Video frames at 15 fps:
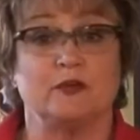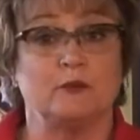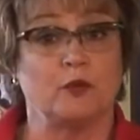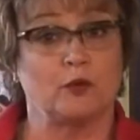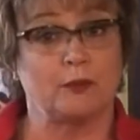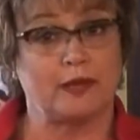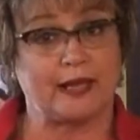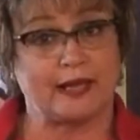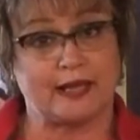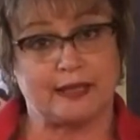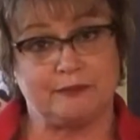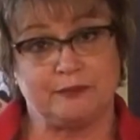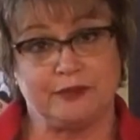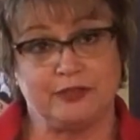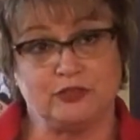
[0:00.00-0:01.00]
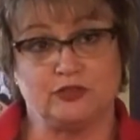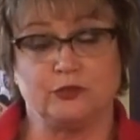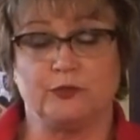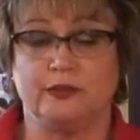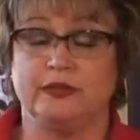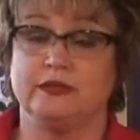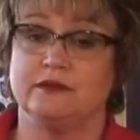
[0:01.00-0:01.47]
the more black-eyed peas
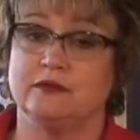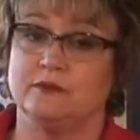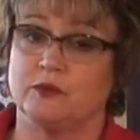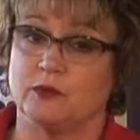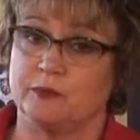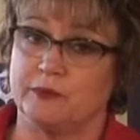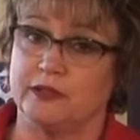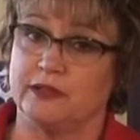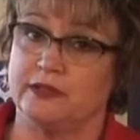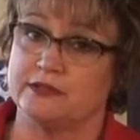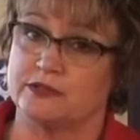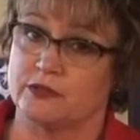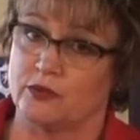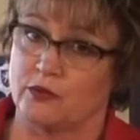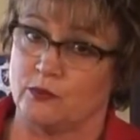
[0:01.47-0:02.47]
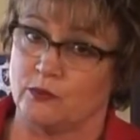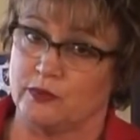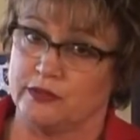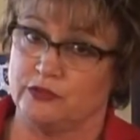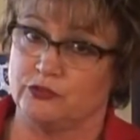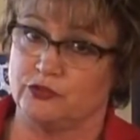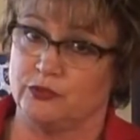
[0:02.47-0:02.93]
you eat, the more pennies or
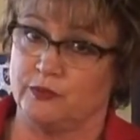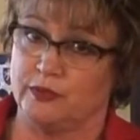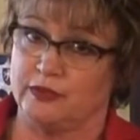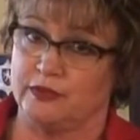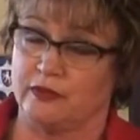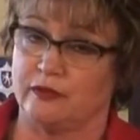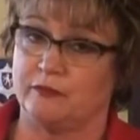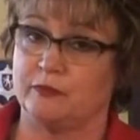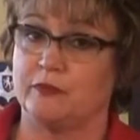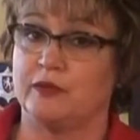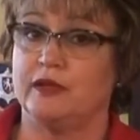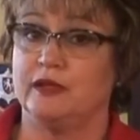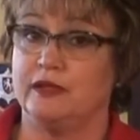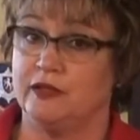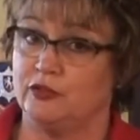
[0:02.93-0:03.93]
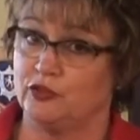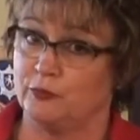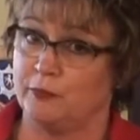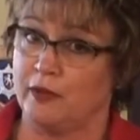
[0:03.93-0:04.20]
coins you end up in your